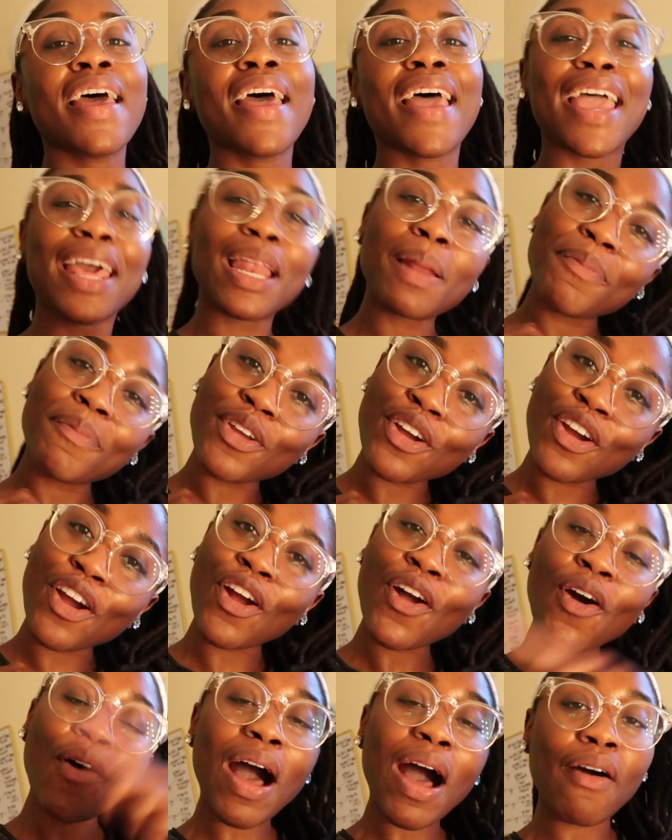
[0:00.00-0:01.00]
hit up your
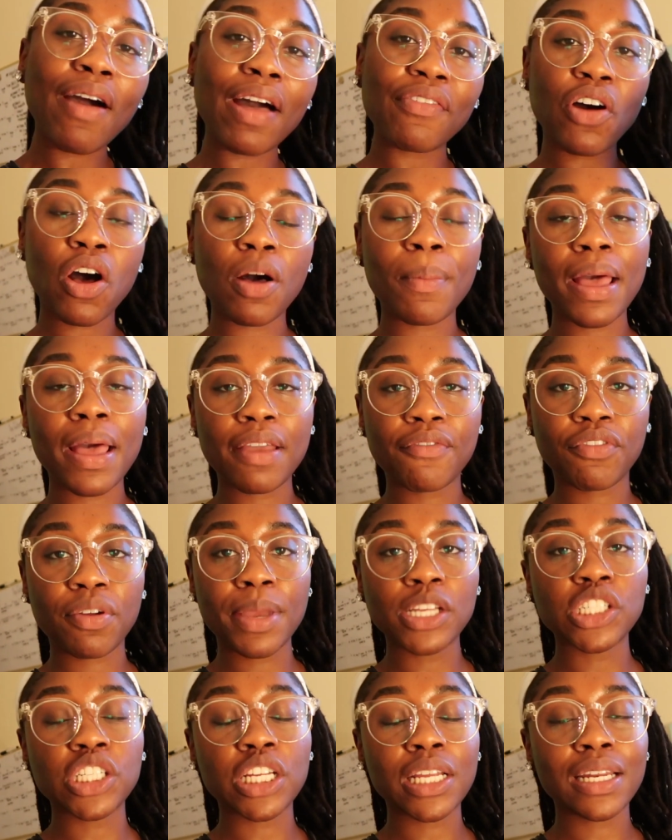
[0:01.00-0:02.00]
girl. I'll have all my
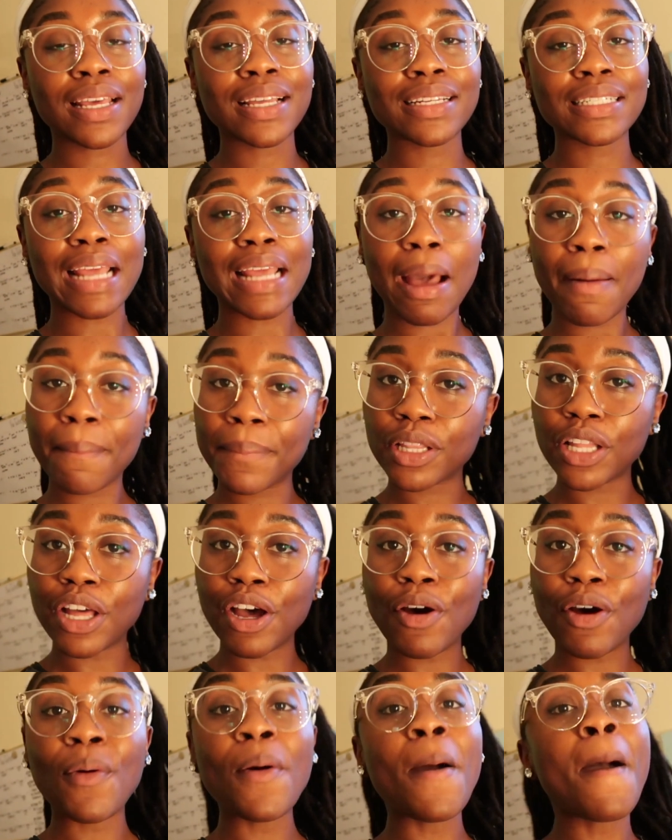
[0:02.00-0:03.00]
information down
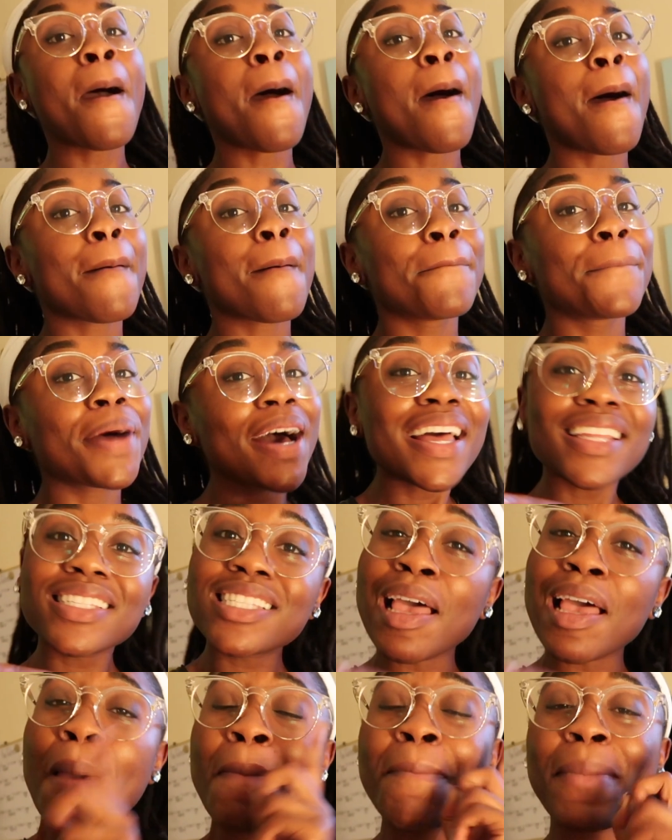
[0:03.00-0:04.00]
below. But
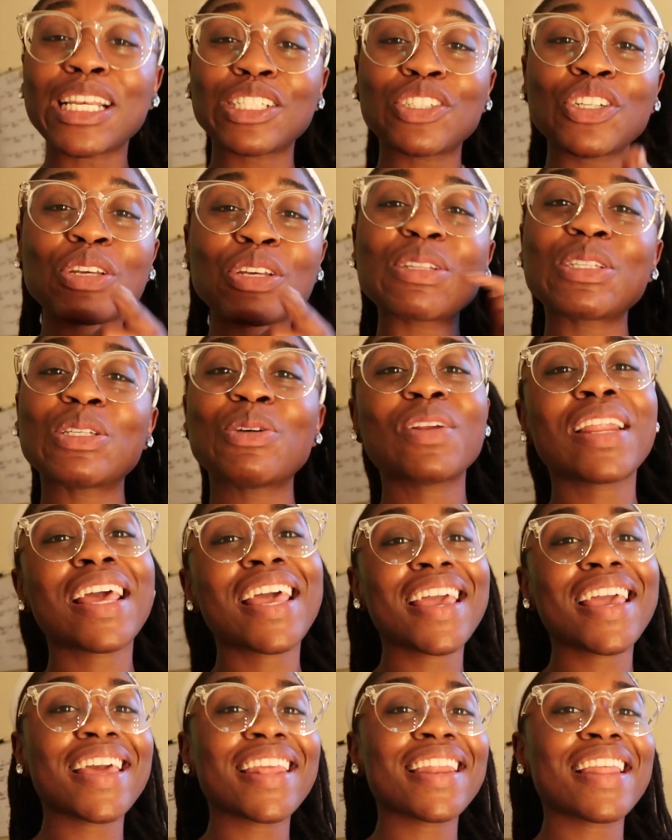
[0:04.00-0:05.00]
make sure you tune
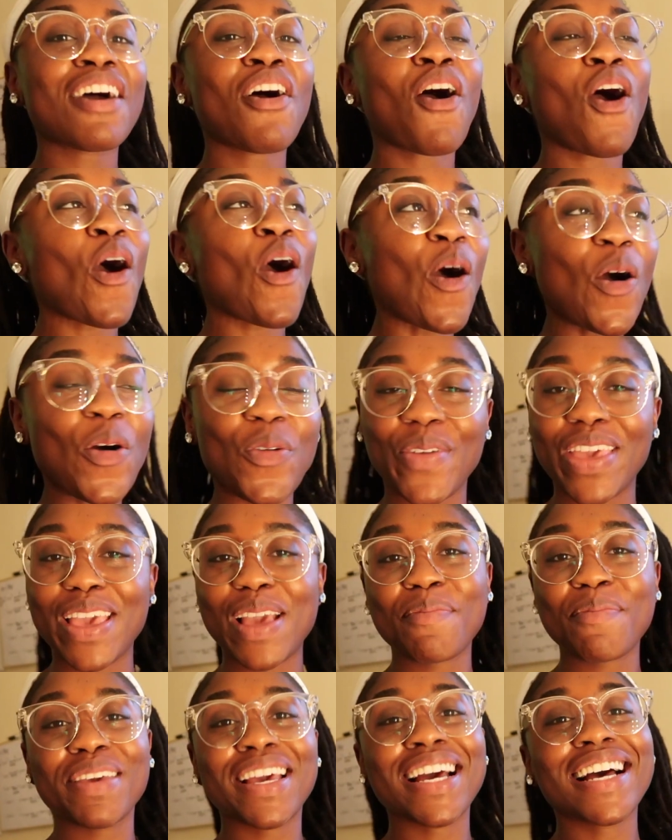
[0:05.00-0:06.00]
in all
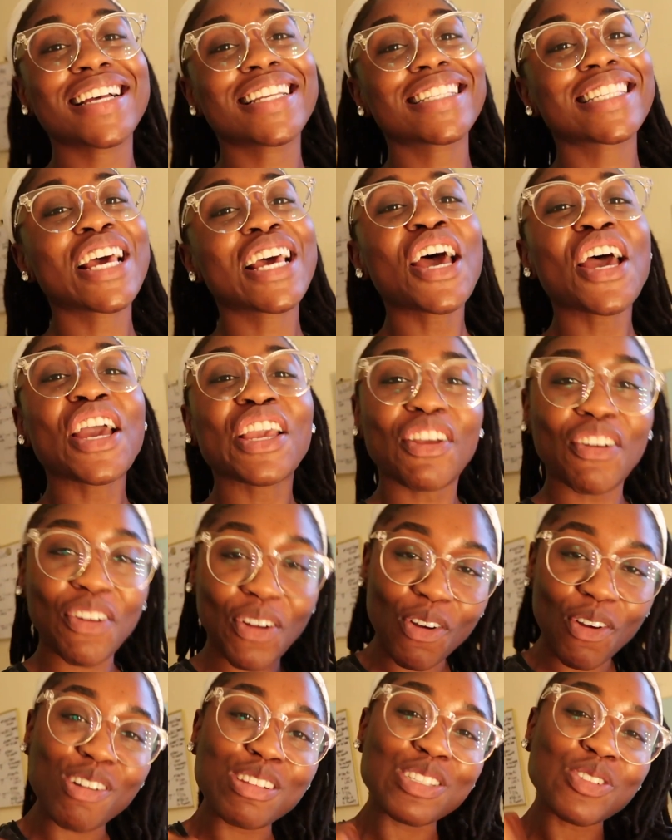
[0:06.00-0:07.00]
week because your
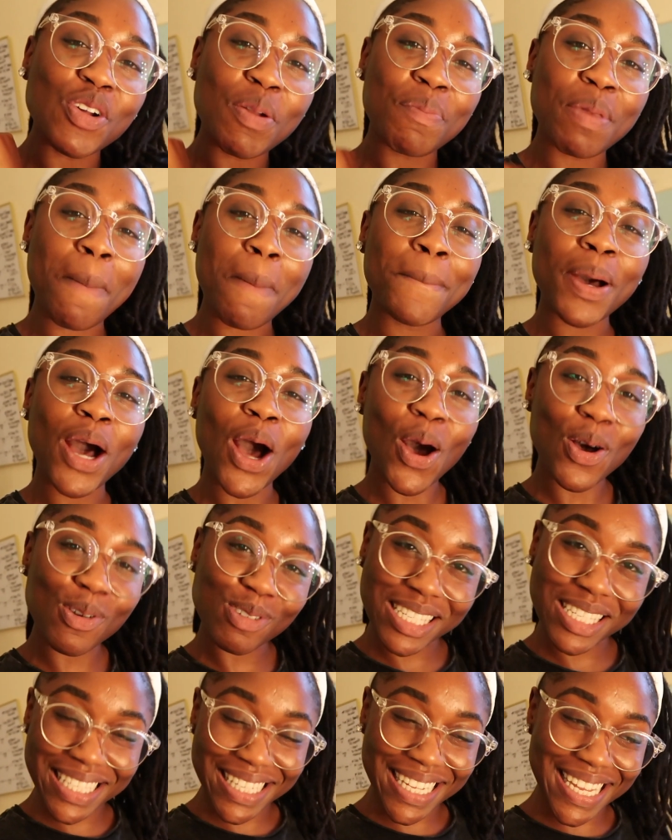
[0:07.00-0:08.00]
girl is gonna be
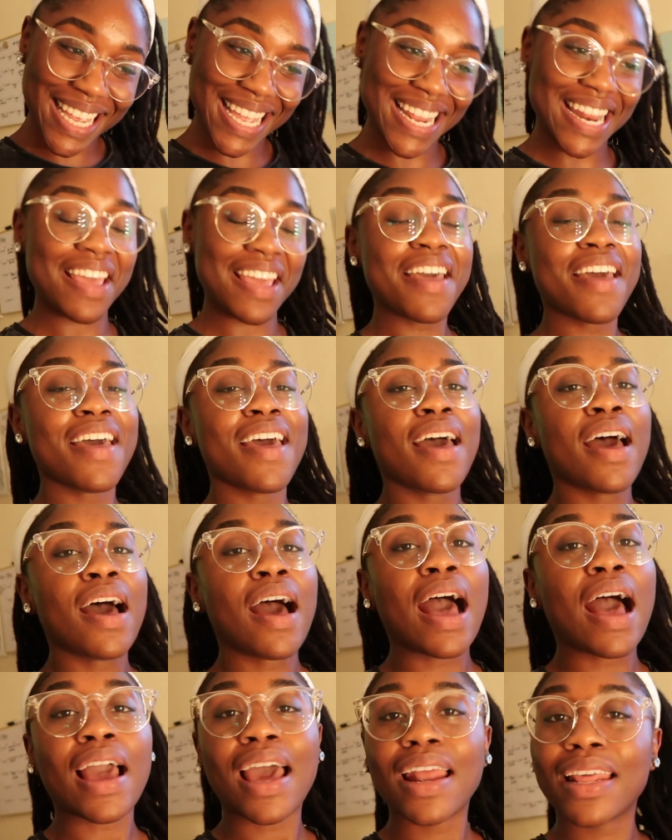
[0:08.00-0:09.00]
posting.
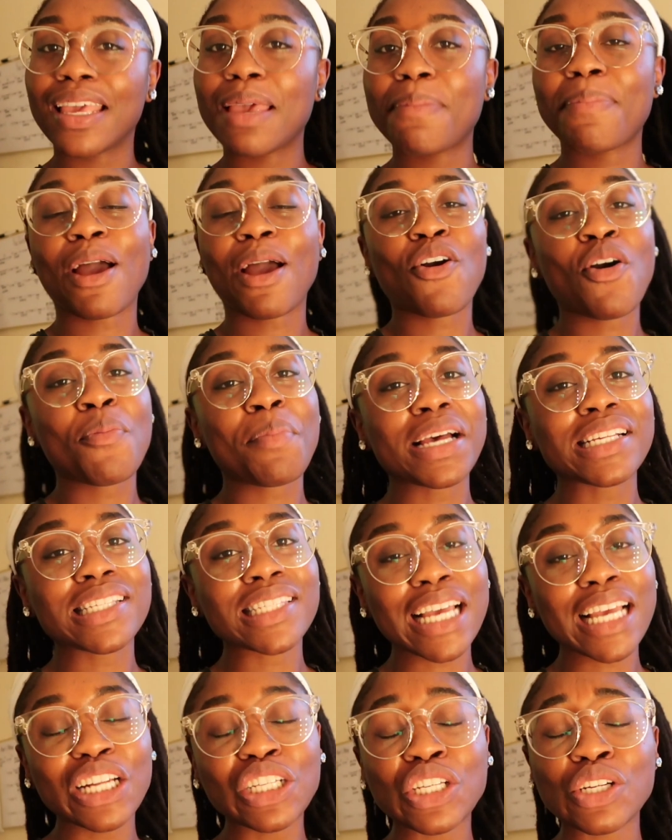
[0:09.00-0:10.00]
I gotta get back on my
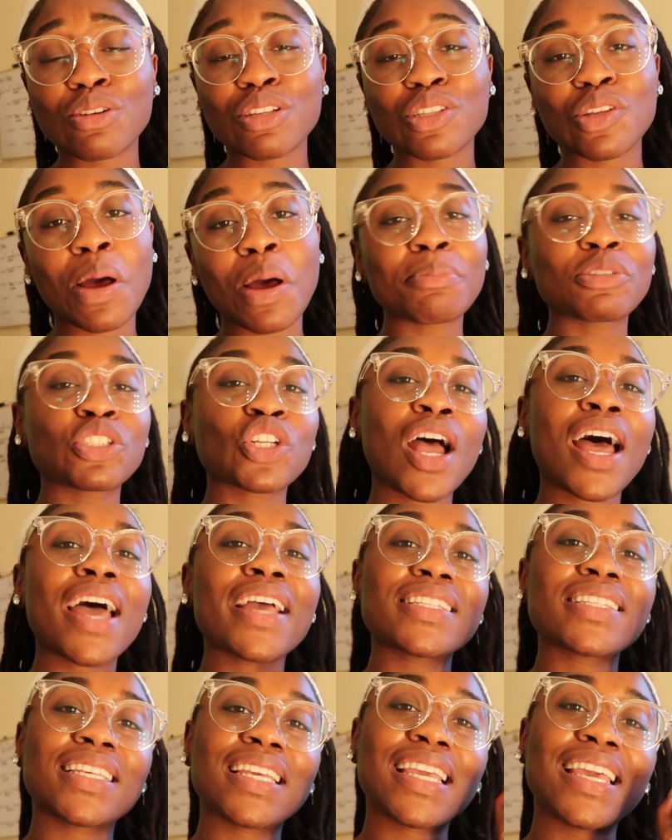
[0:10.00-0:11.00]
schedule, so I'm
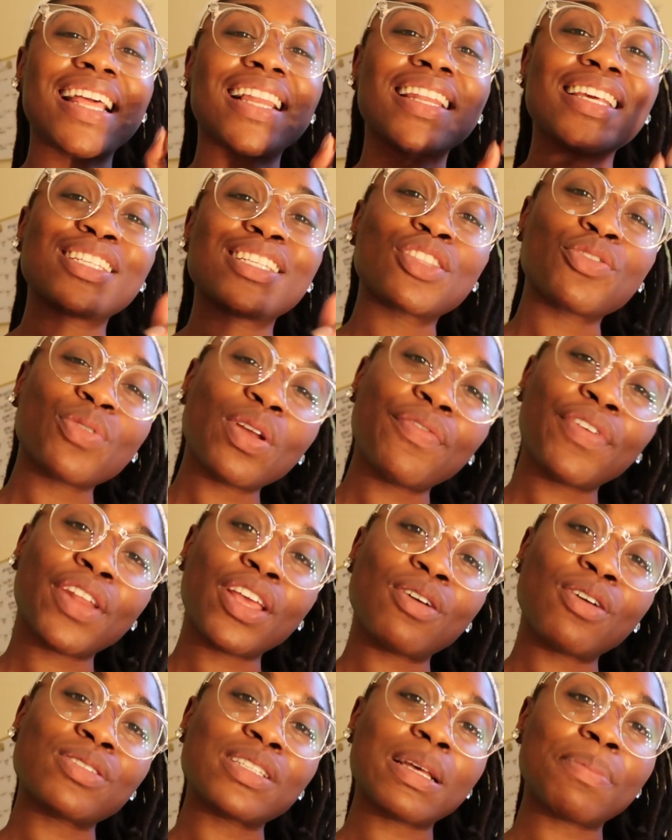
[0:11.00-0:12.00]
trying to get at least three
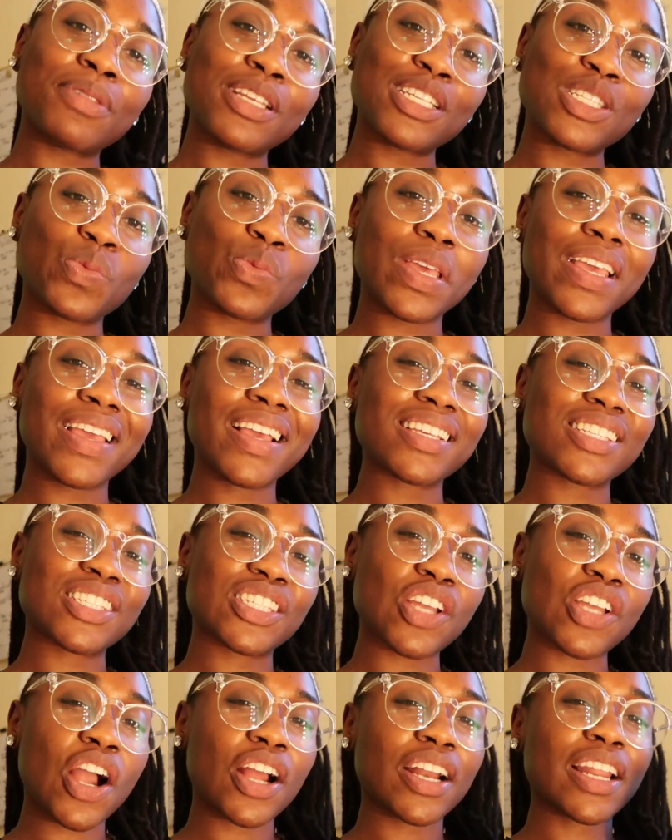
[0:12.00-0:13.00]
videos up this week,
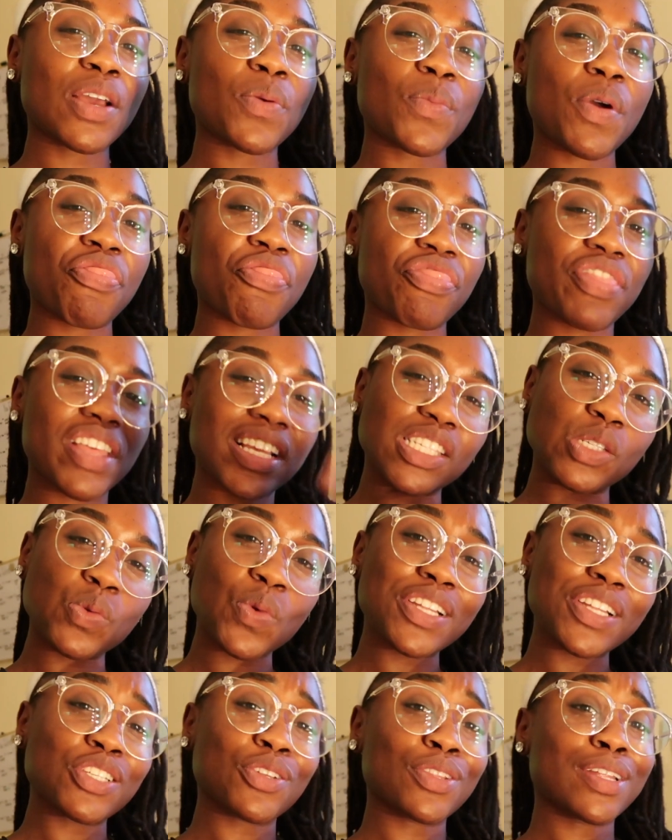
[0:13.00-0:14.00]
starting with this
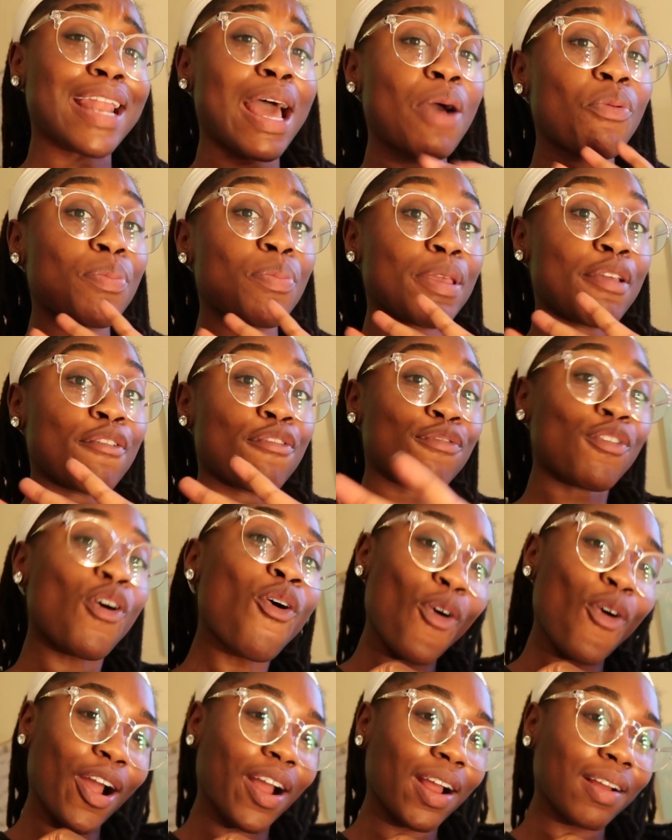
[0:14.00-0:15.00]
one, so then that will be
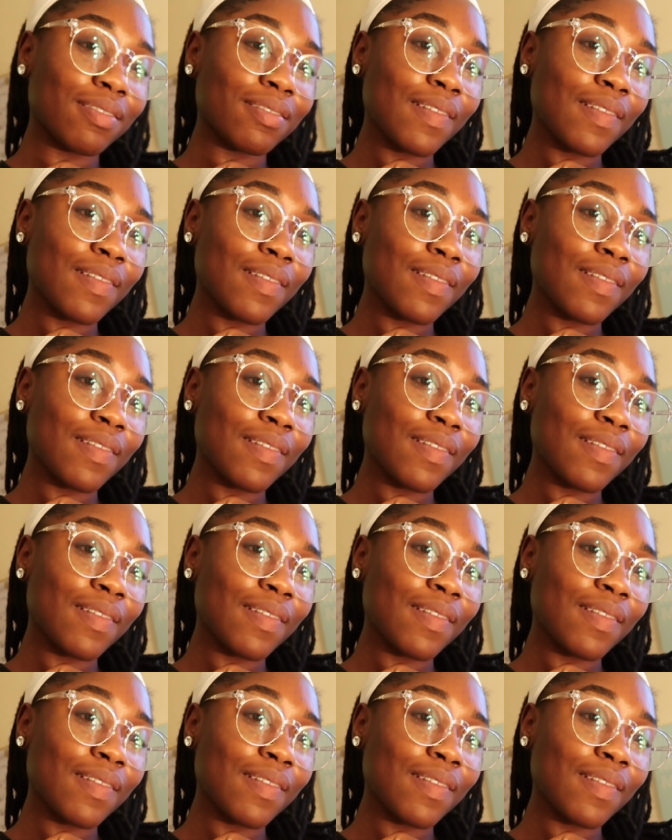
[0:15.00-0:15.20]
four